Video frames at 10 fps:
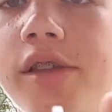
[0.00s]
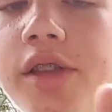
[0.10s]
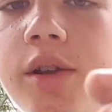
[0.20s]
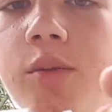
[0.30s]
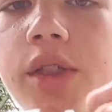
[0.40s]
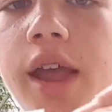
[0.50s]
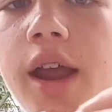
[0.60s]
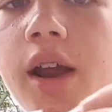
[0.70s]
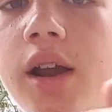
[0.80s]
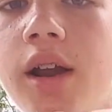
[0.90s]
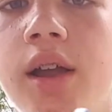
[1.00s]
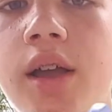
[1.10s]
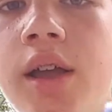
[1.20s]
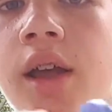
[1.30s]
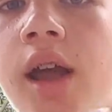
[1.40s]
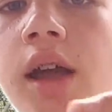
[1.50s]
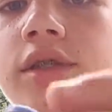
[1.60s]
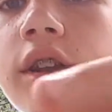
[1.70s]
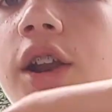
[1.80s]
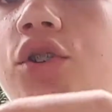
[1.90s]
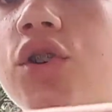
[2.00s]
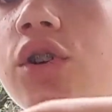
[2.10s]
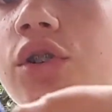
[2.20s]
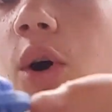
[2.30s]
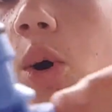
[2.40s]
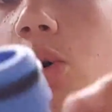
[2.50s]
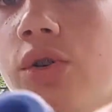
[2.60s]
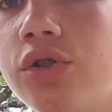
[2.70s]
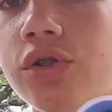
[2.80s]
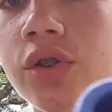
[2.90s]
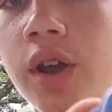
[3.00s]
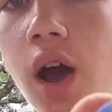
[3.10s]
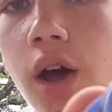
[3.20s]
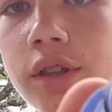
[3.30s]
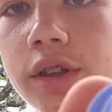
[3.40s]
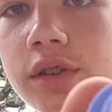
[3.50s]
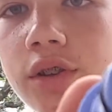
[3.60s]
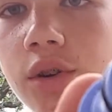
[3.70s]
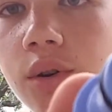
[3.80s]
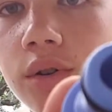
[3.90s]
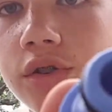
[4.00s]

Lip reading: and then when the air, then I drilled holes on these little